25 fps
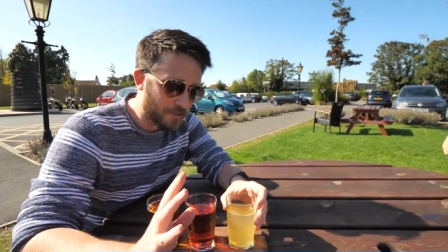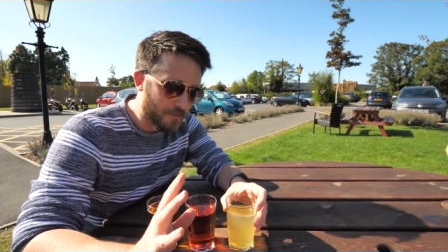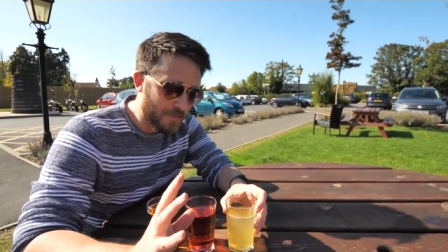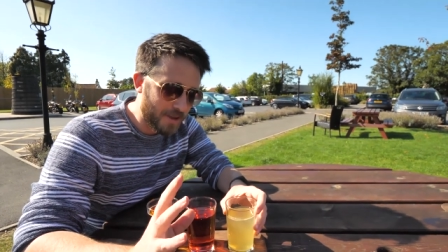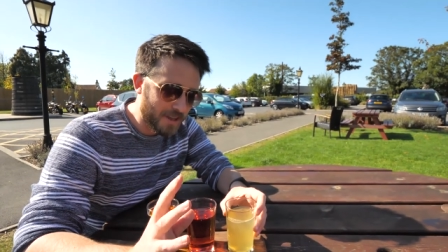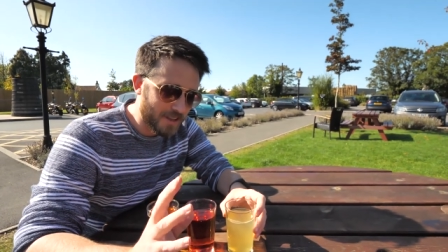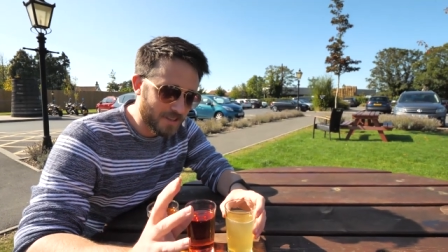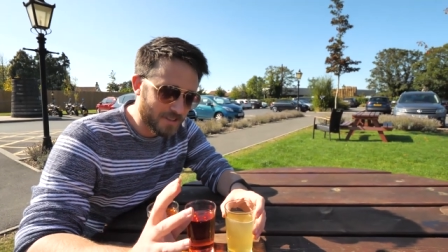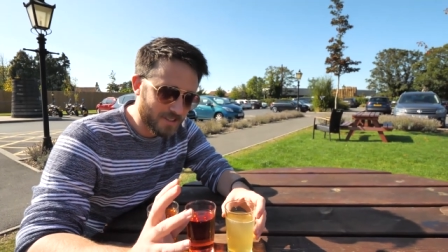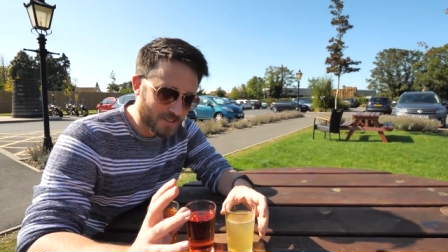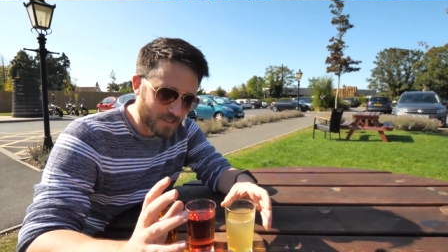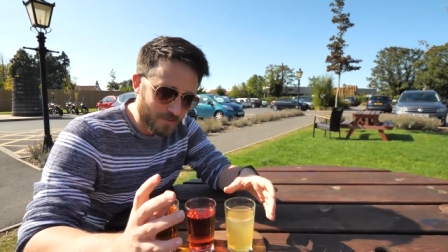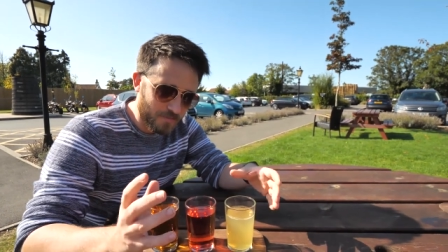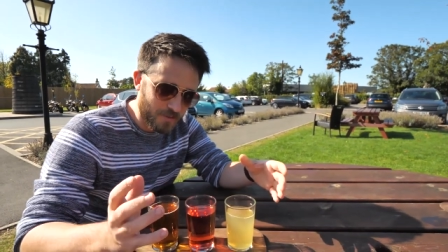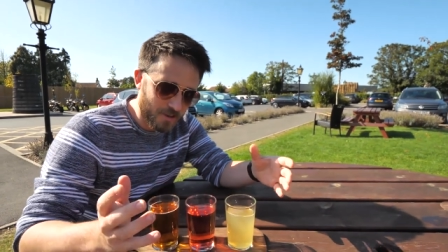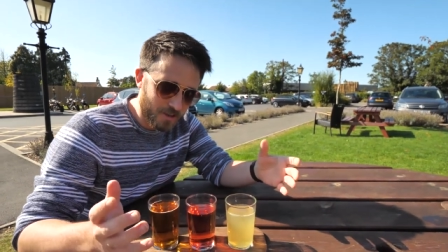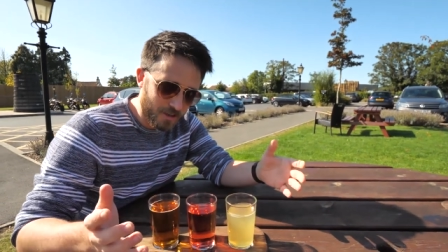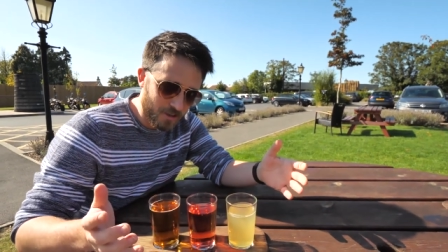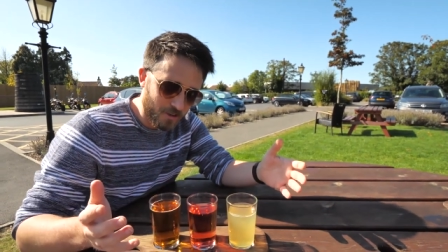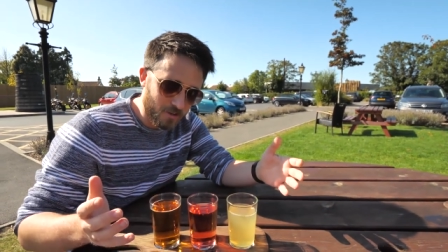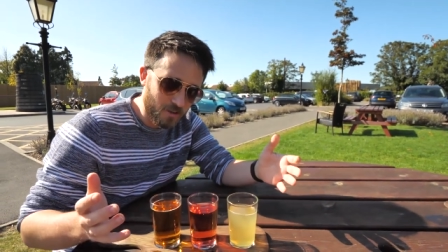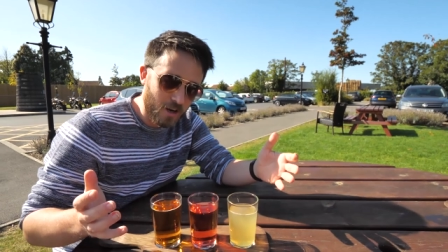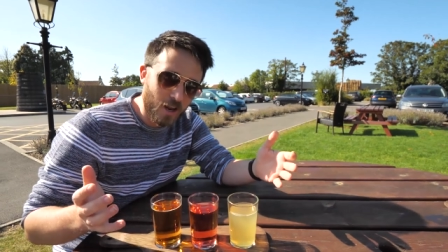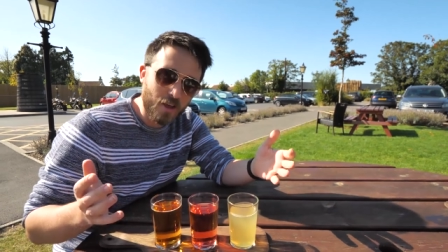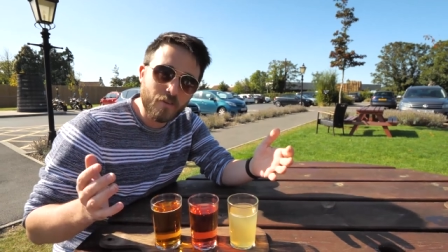for me as
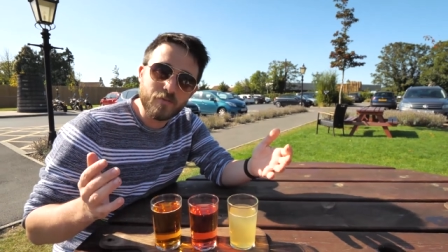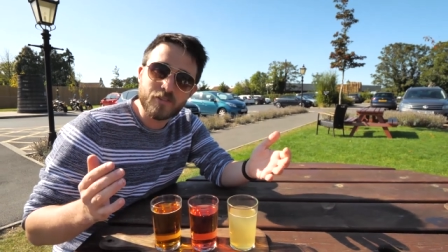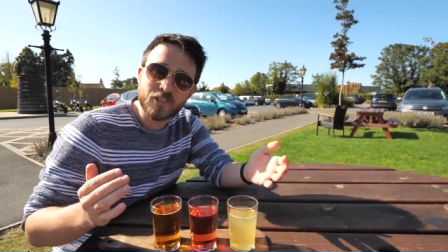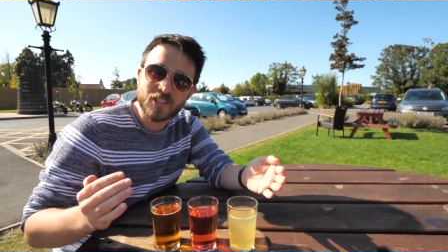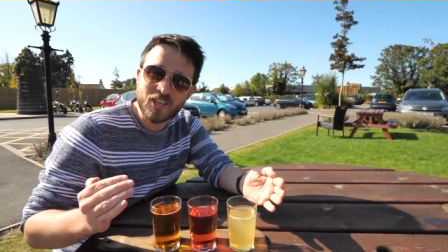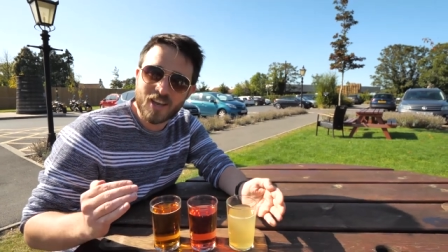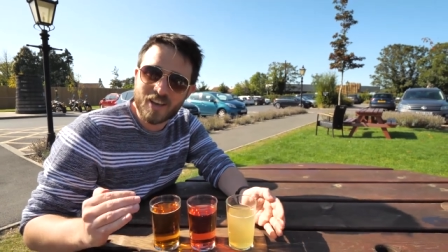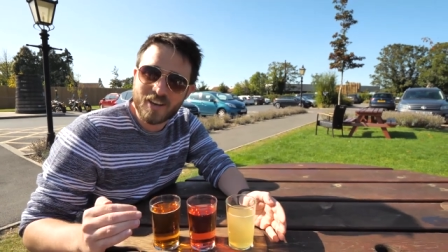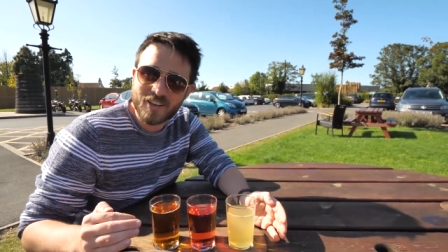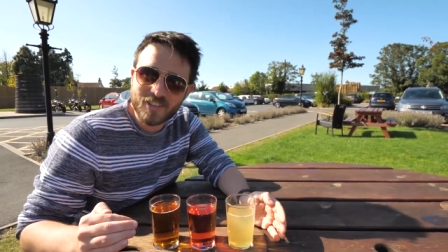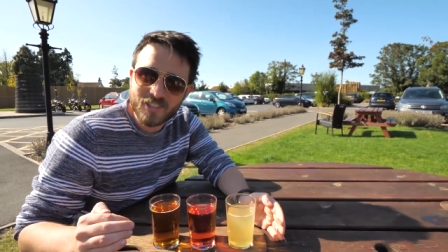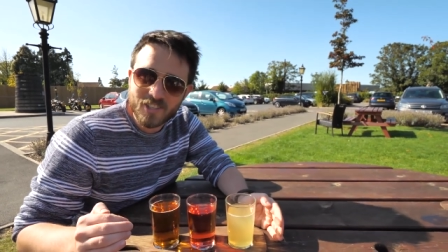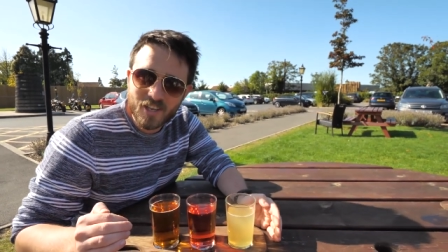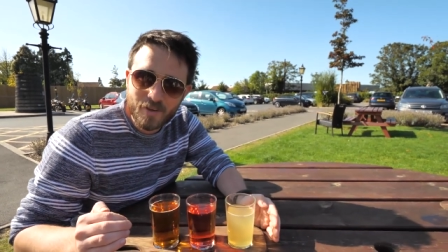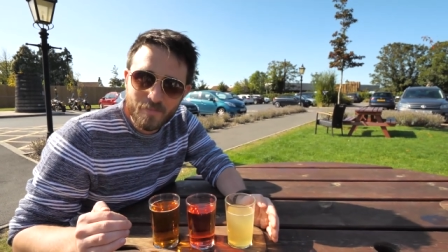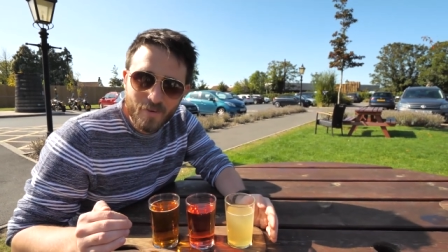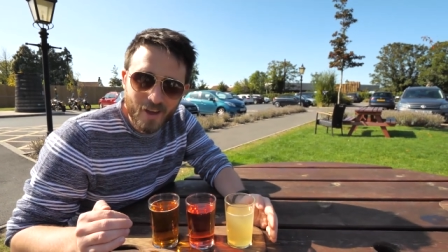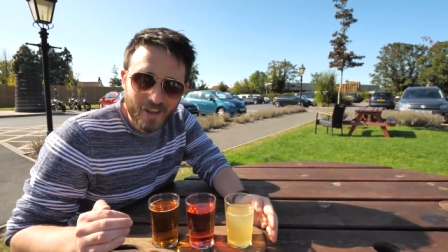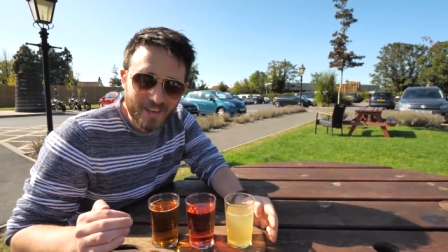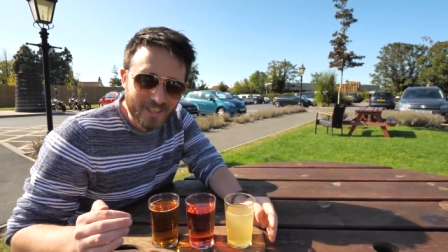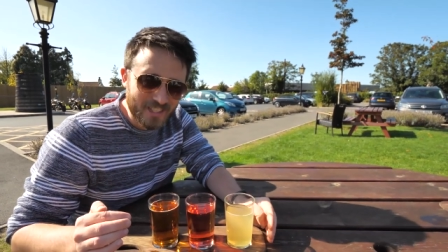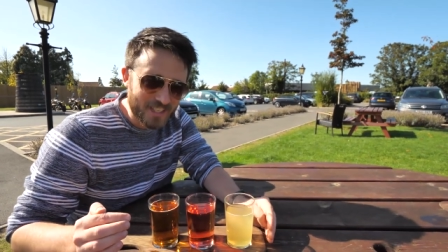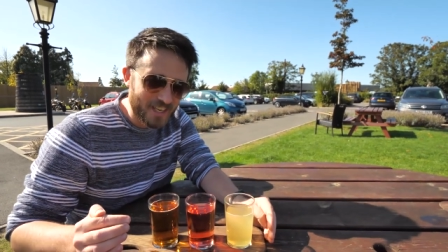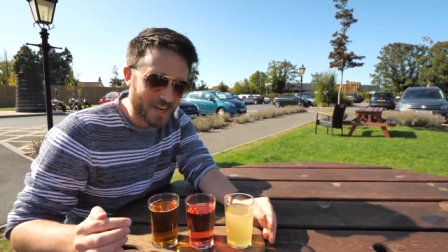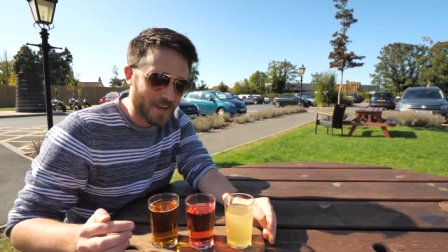someone who loves cider so
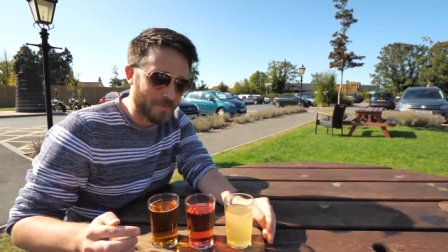much mm.